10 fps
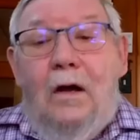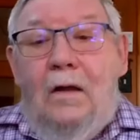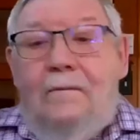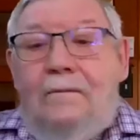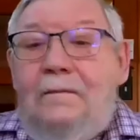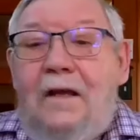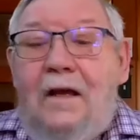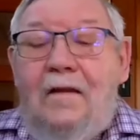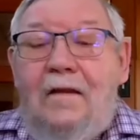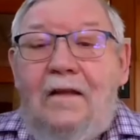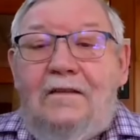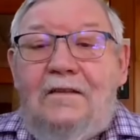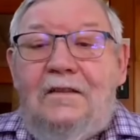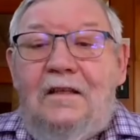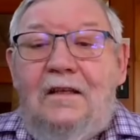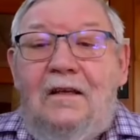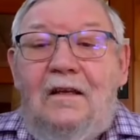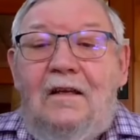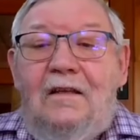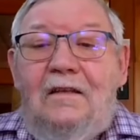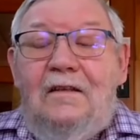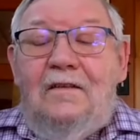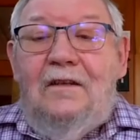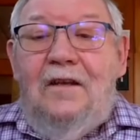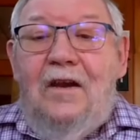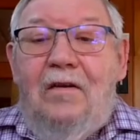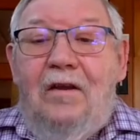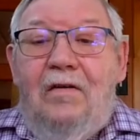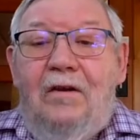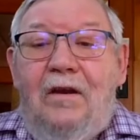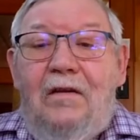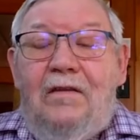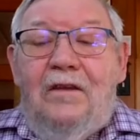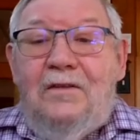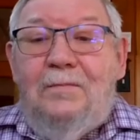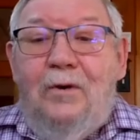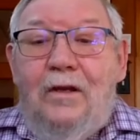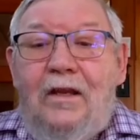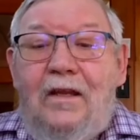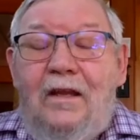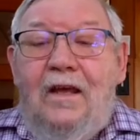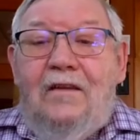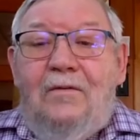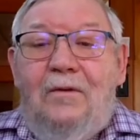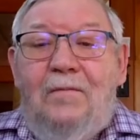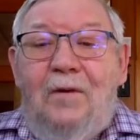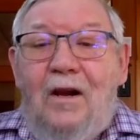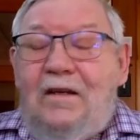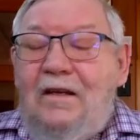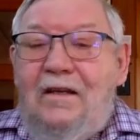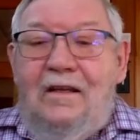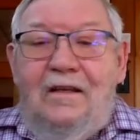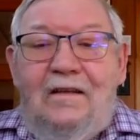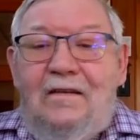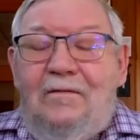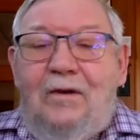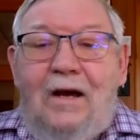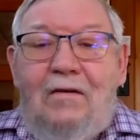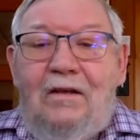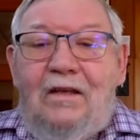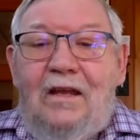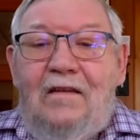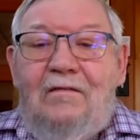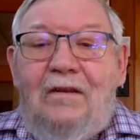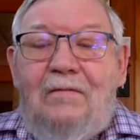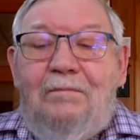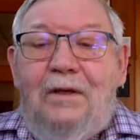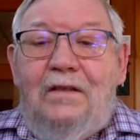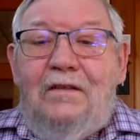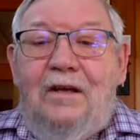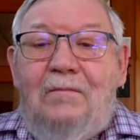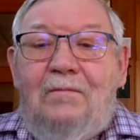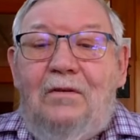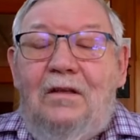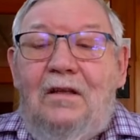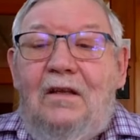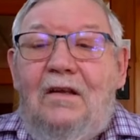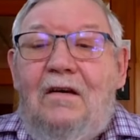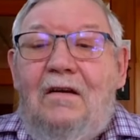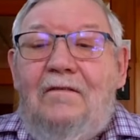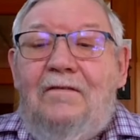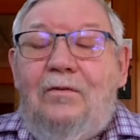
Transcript: Well, now that's the the scenario here at this point. Uh, the wheat market, uh, wow, it had a big tumble on